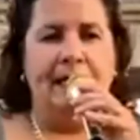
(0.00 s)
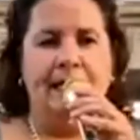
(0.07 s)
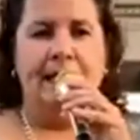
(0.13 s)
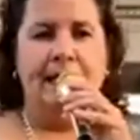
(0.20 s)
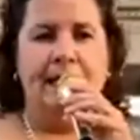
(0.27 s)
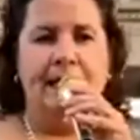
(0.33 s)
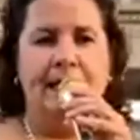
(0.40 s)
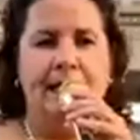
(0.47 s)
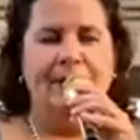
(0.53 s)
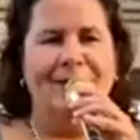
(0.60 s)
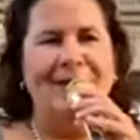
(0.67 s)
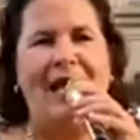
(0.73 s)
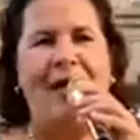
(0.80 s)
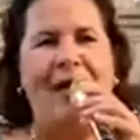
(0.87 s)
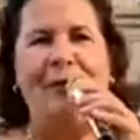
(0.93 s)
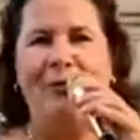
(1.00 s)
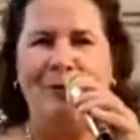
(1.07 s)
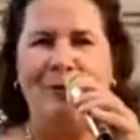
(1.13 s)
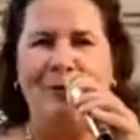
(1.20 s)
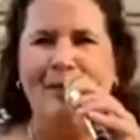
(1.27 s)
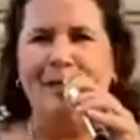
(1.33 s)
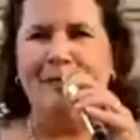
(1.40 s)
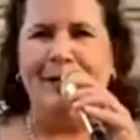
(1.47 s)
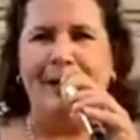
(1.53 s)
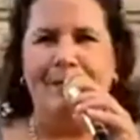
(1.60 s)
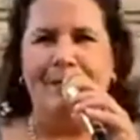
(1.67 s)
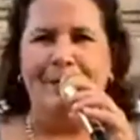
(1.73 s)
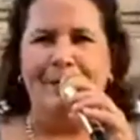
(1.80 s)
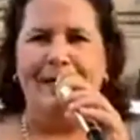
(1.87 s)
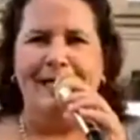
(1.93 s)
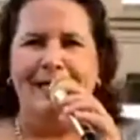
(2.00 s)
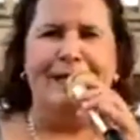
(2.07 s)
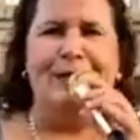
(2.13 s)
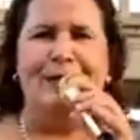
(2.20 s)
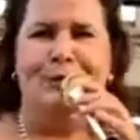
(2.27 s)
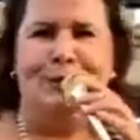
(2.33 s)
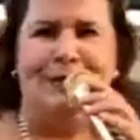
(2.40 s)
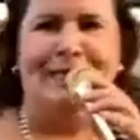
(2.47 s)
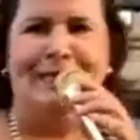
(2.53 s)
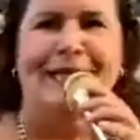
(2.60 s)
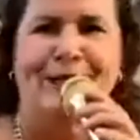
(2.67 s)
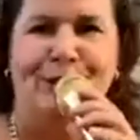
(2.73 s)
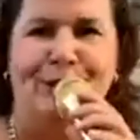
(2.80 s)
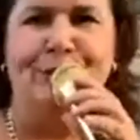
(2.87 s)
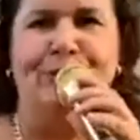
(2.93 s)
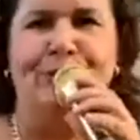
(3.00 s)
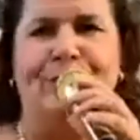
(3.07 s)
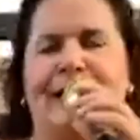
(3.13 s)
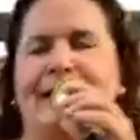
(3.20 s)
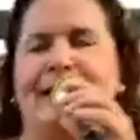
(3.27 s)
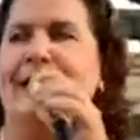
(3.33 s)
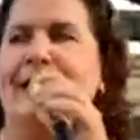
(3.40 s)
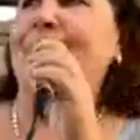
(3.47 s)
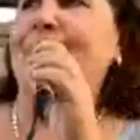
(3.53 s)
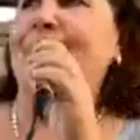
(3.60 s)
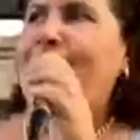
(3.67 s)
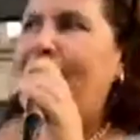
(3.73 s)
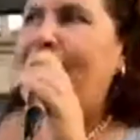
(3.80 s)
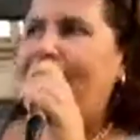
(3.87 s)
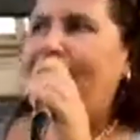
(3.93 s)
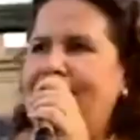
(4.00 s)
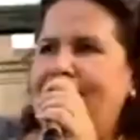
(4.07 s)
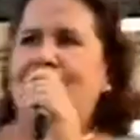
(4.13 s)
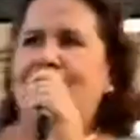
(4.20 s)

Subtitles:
You know, there's all these healthy people I'm meeting. Like I took the teacher training. I'm going to volunteer to